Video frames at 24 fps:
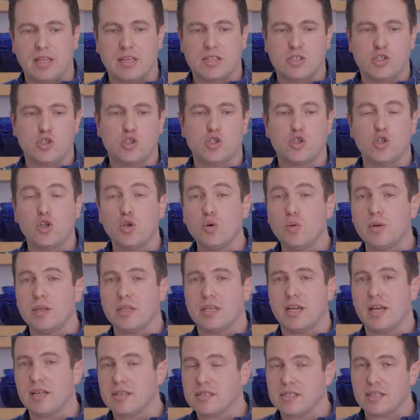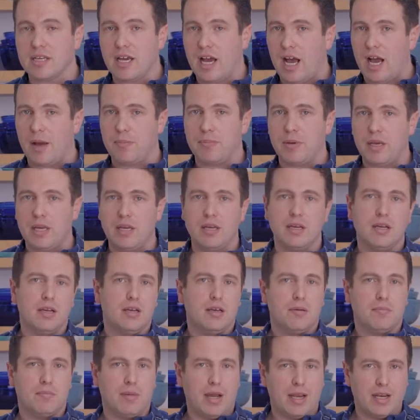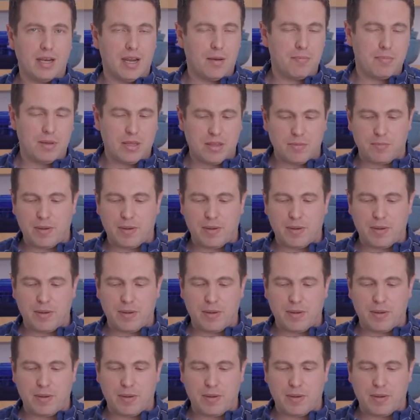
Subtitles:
that's too intensely hoppy might not be the